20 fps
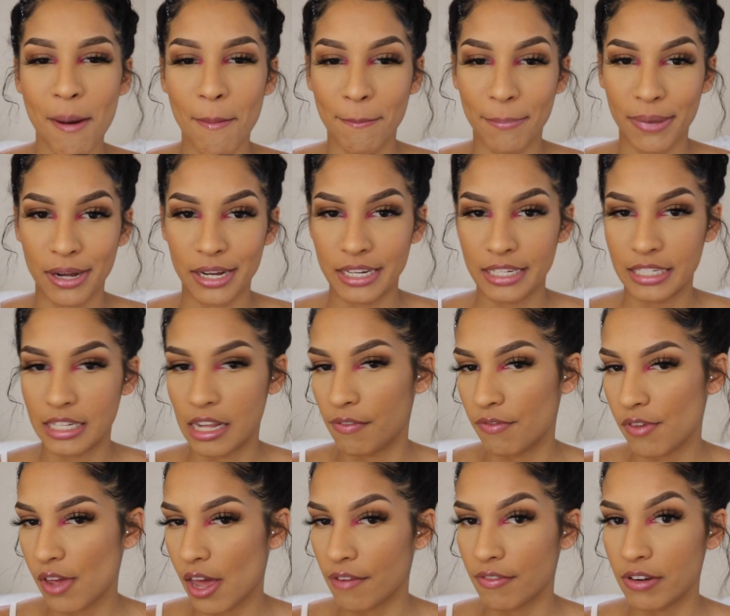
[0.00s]
but
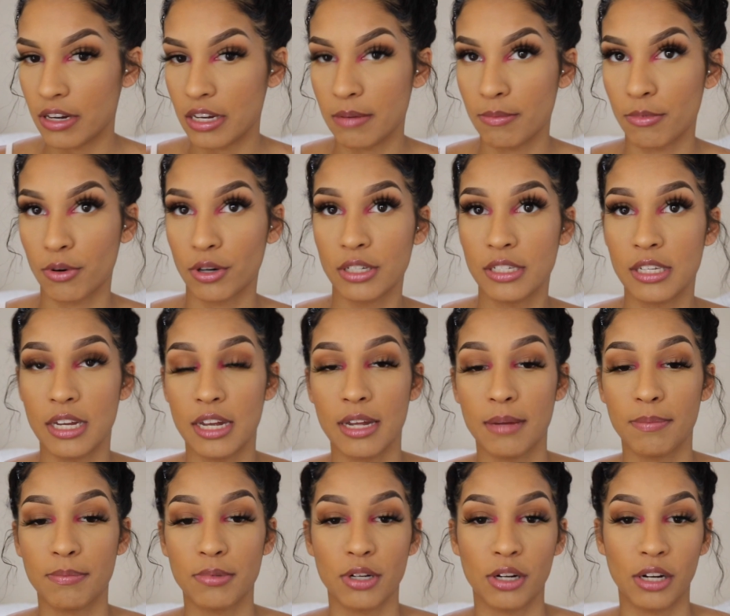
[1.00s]
if you have any more
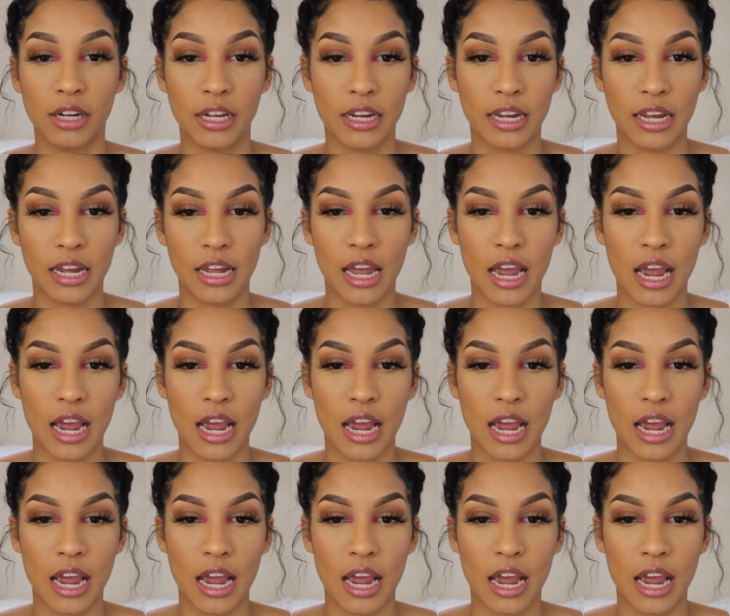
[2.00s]
tips or like